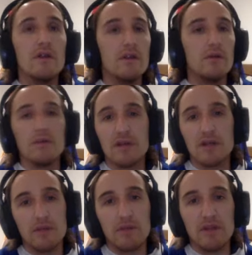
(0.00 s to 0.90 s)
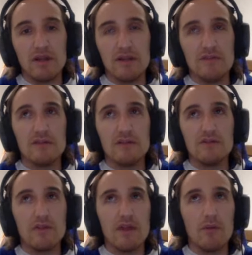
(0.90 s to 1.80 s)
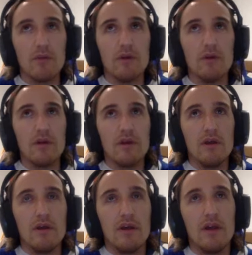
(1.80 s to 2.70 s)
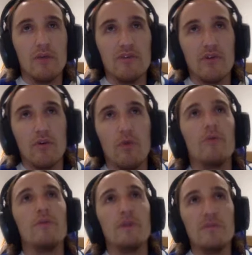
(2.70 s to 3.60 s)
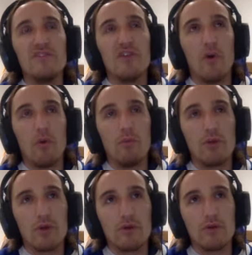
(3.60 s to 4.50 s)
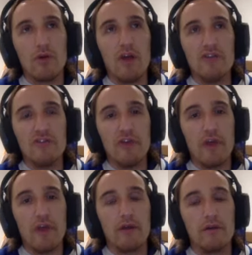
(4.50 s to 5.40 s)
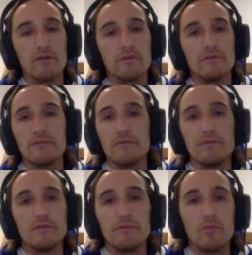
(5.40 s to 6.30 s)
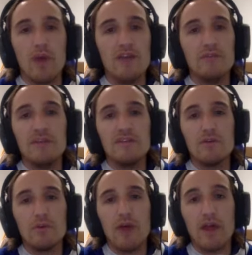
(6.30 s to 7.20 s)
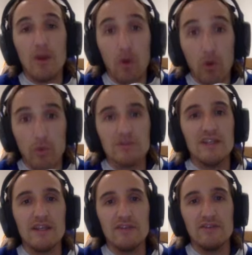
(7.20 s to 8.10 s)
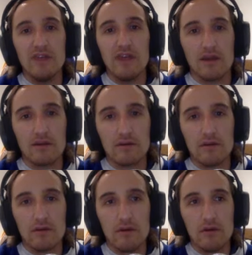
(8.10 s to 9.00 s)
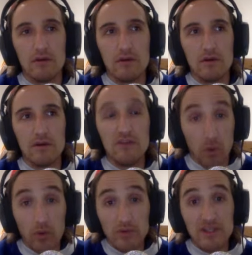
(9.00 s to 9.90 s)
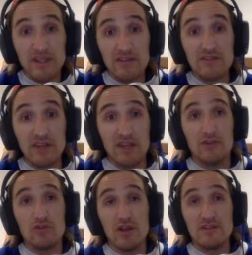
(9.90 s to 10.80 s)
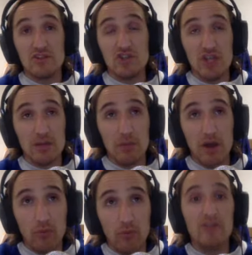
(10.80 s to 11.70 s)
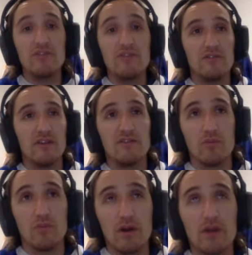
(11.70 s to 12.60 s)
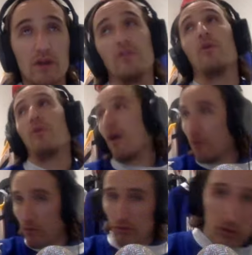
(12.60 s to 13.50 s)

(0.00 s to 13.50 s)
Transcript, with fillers: penalize the Leafs on that one. And I will say, oh, they missed the Holmberg cross check. Why is Mason Lohrei holding his stick? He's holding his stick. He tries to shake him off once, doesn't work, and Lohrei,